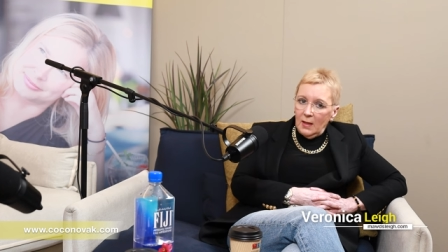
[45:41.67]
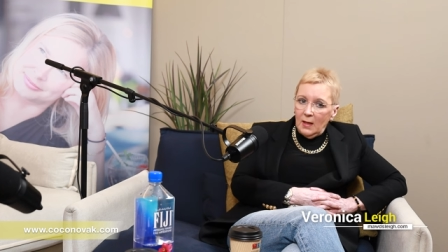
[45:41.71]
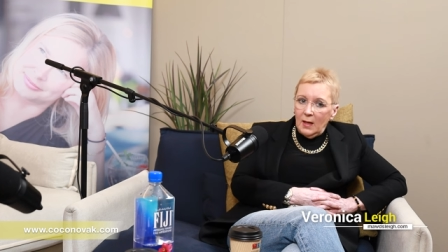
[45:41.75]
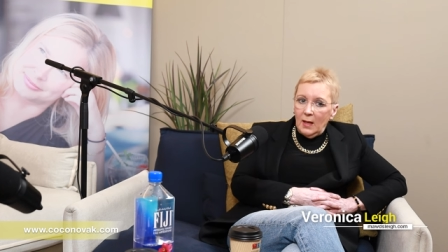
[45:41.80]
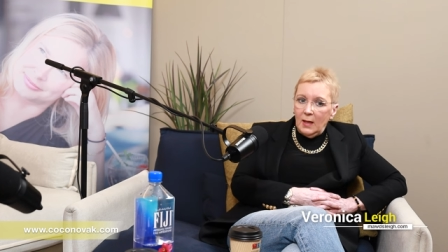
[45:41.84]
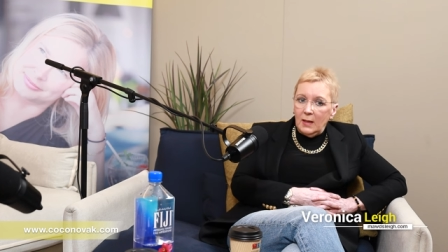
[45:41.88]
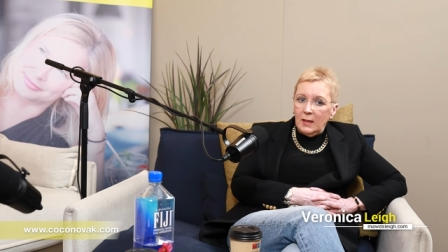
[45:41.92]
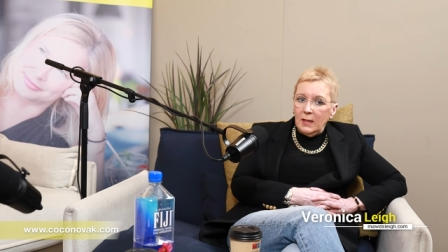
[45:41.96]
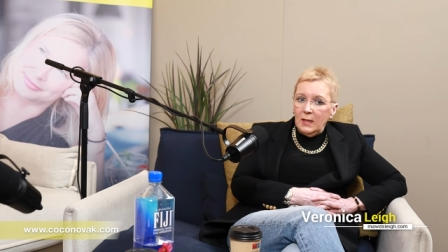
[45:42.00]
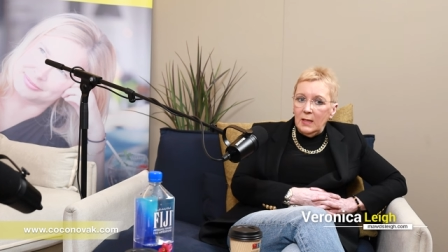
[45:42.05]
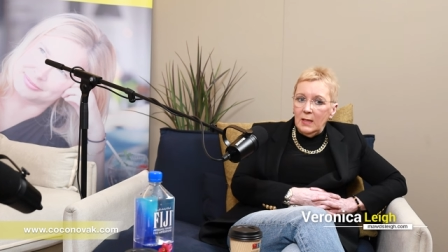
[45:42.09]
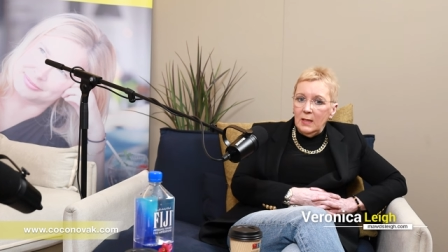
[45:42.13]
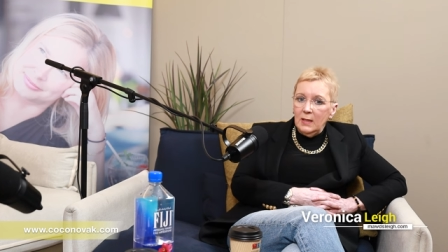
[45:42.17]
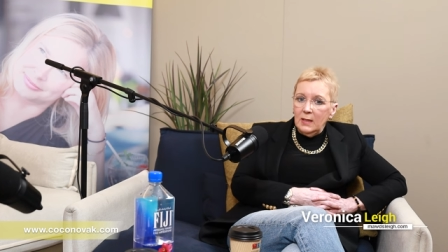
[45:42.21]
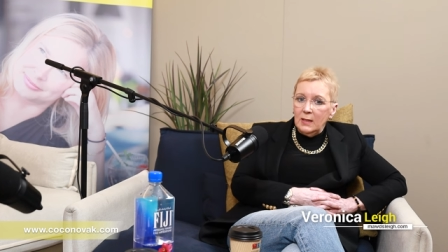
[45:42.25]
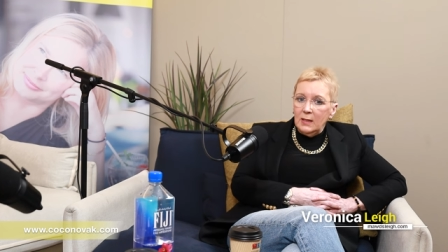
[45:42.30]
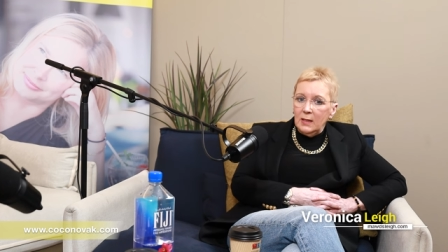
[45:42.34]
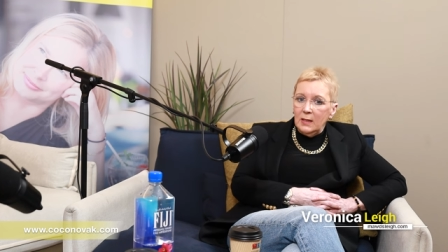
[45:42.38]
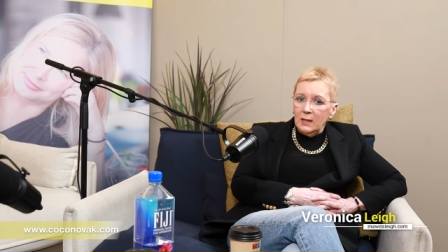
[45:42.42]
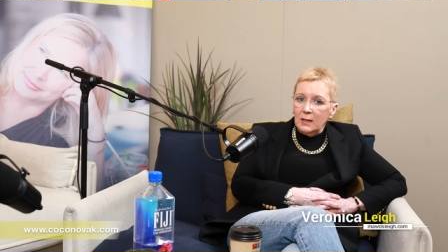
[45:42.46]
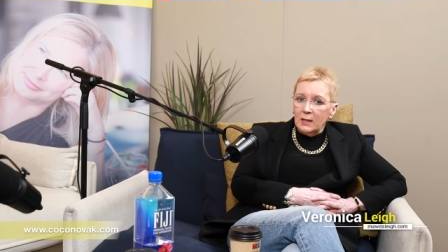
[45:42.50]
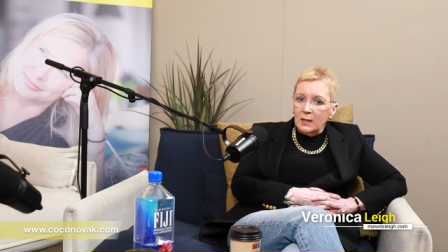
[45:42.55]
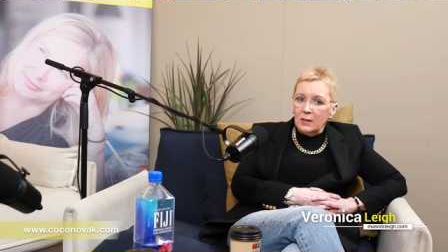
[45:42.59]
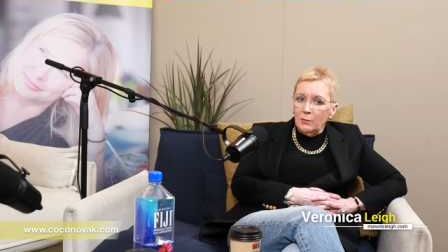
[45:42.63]
and he
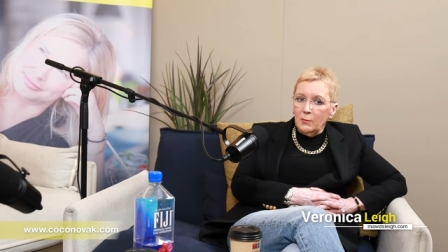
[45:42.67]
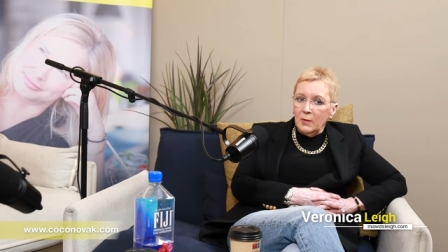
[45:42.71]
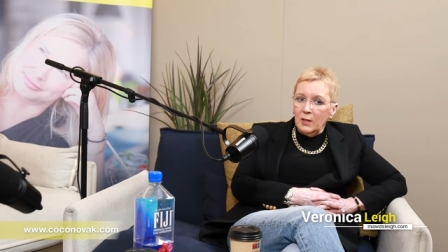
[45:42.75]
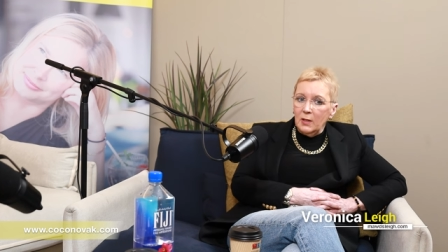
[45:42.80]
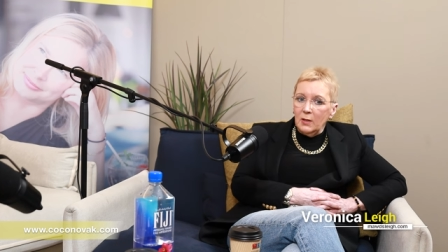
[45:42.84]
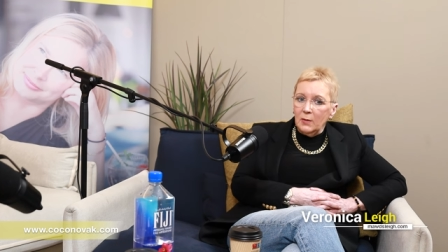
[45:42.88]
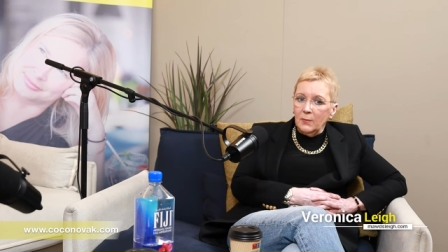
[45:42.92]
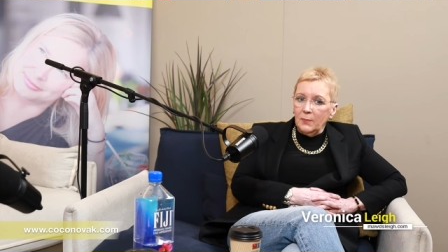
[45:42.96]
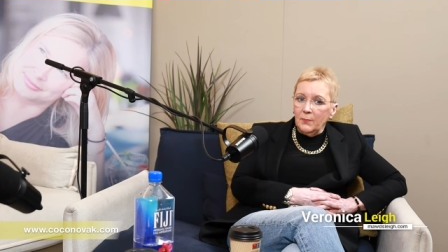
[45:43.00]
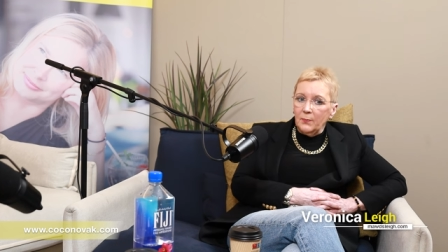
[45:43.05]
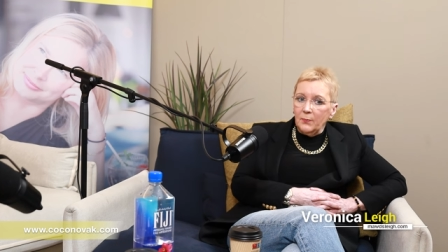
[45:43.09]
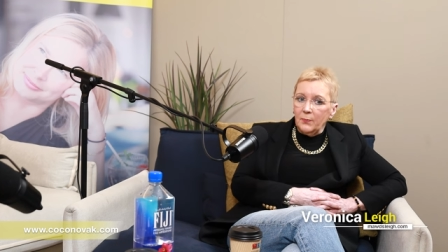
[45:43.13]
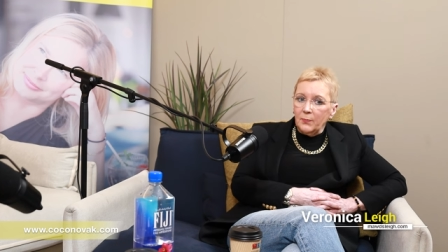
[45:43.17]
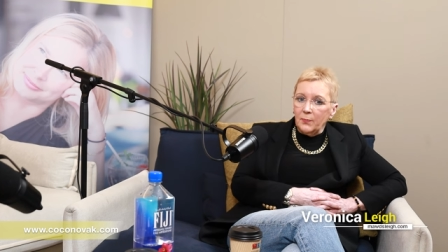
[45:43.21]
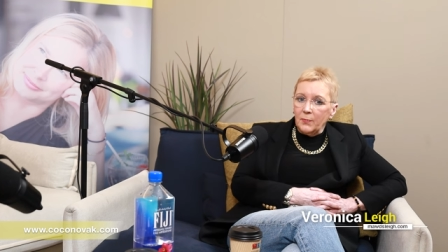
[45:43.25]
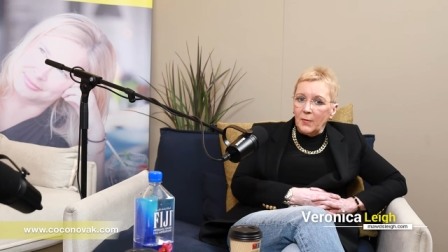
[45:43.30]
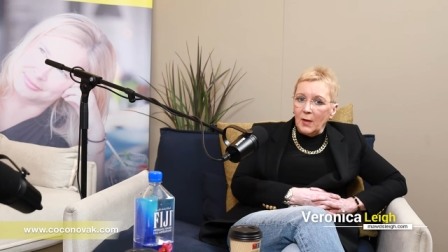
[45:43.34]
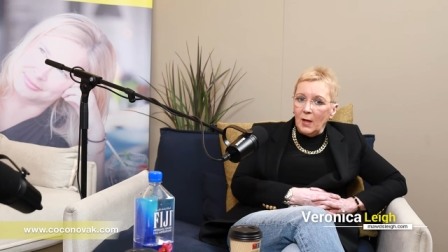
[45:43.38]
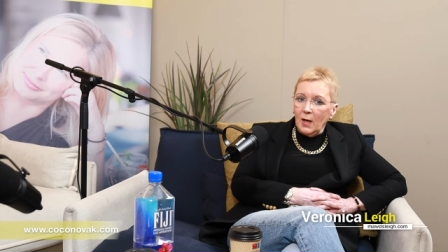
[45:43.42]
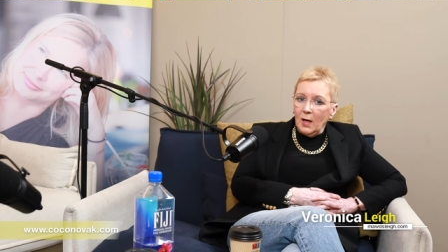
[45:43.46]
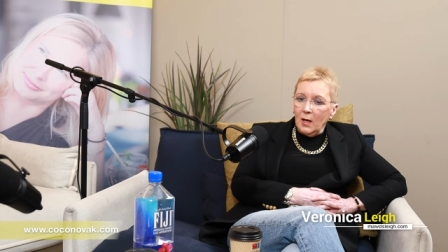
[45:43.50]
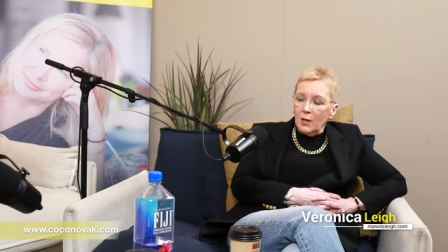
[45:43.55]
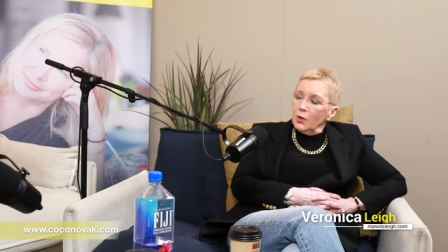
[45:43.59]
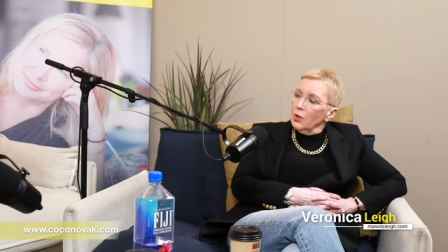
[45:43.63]
says to me,
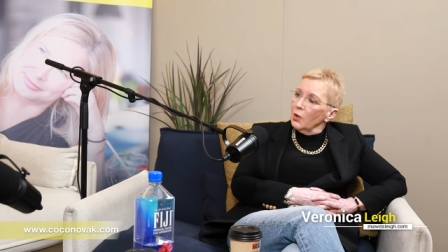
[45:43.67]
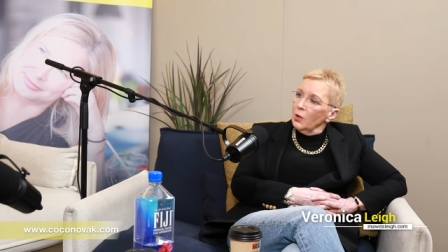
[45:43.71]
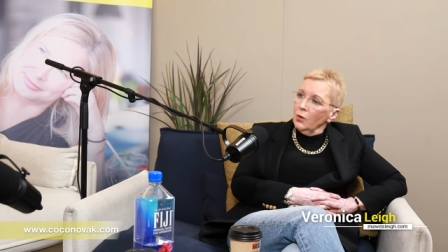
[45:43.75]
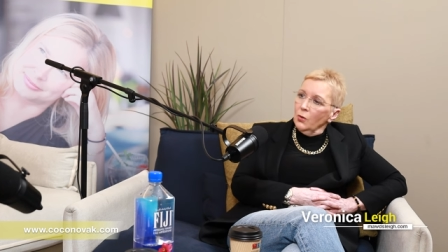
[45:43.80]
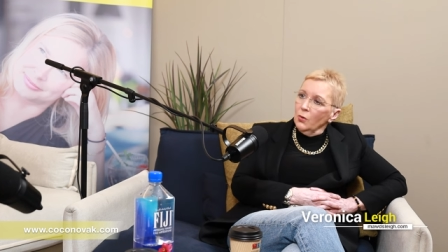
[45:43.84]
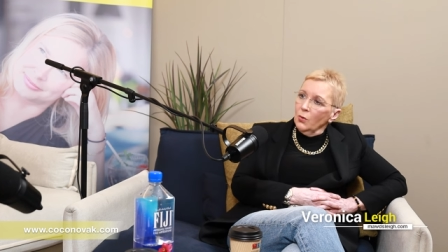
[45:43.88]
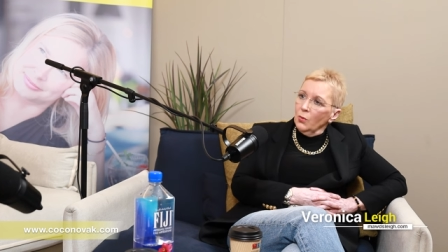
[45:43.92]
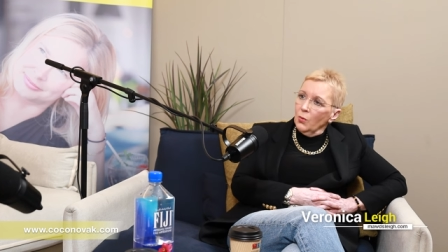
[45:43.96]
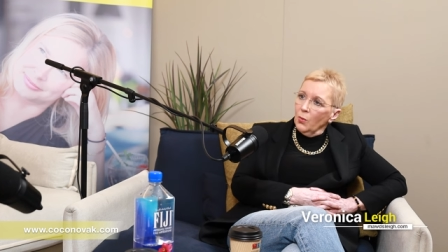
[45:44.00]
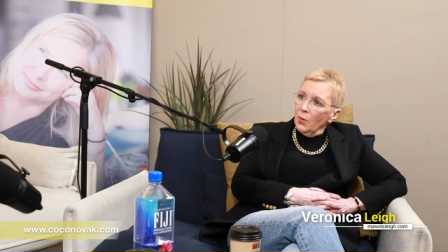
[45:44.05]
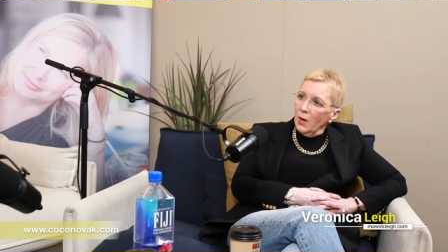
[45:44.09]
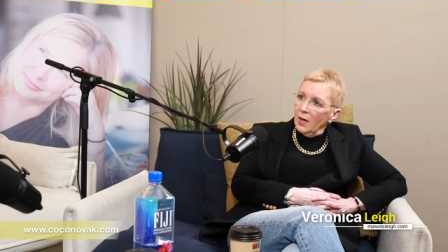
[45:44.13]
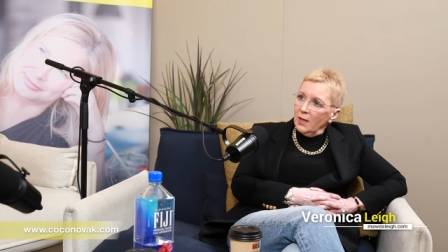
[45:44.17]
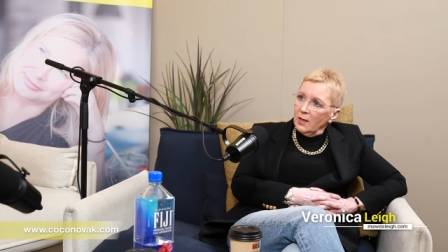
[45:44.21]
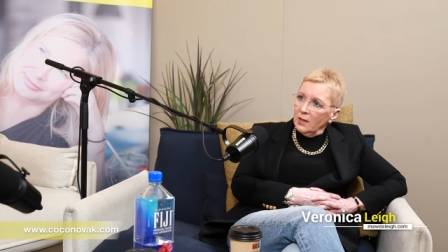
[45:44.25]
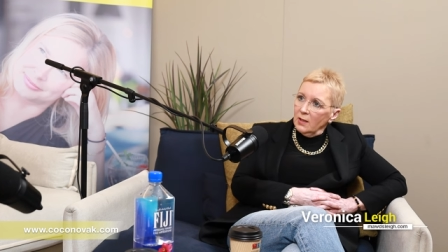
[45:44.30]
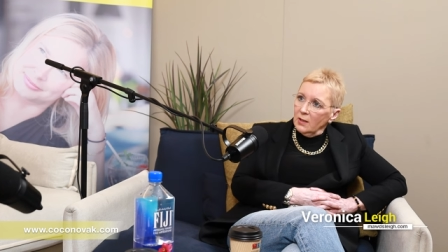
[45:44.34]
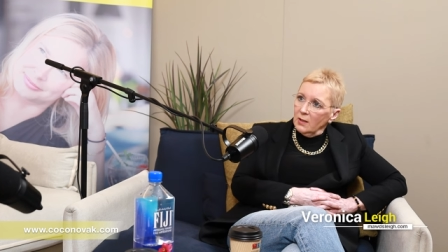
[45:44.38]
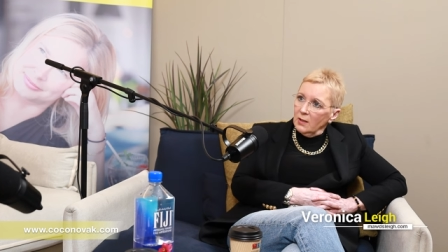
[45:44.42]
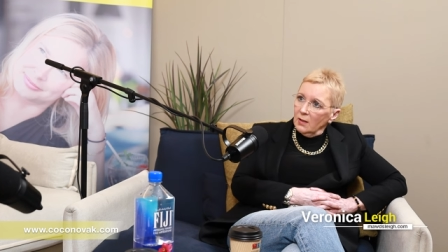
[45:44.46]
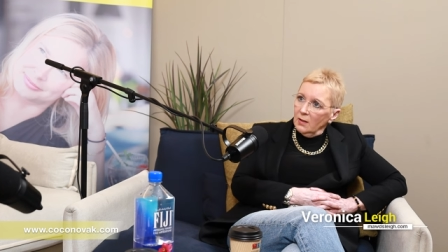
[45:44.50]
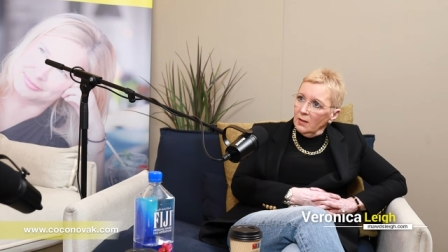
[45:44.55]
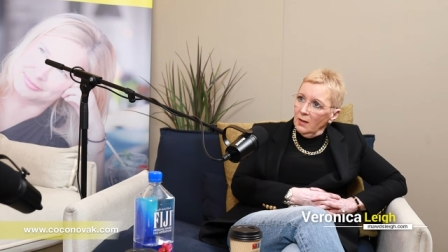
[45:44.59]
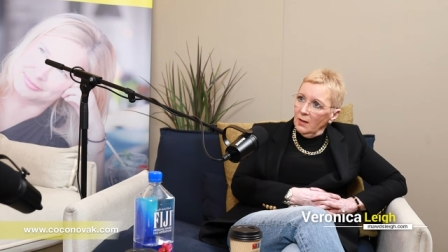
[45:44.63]
do you know why you
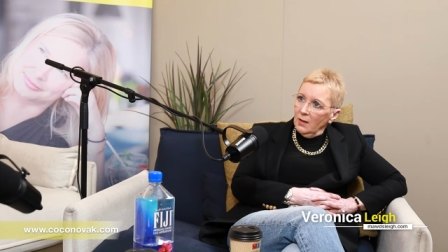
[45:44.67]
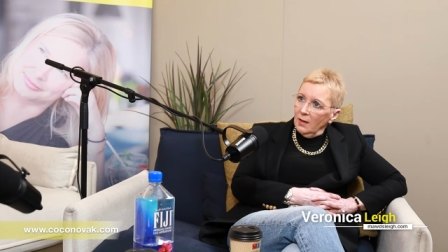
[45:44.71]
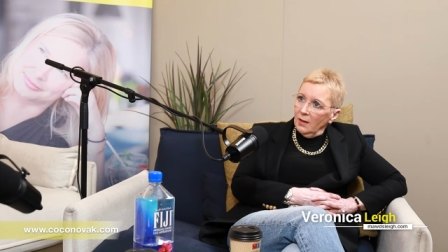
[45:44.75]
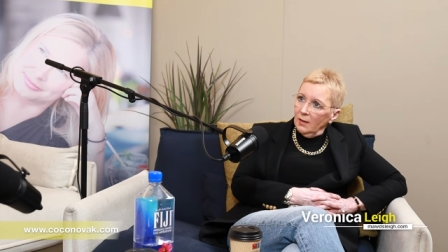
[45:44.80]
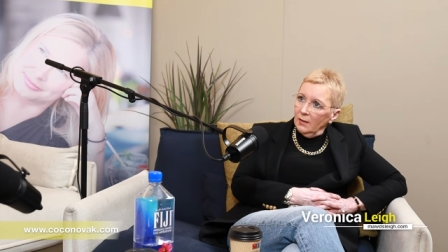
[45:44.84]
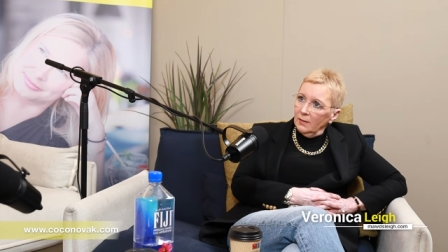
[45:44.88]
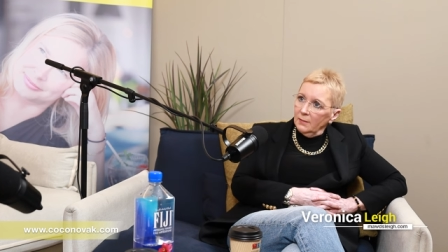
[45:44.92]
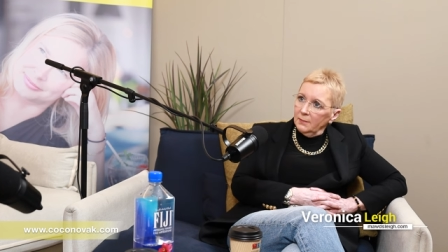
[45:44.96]
done that?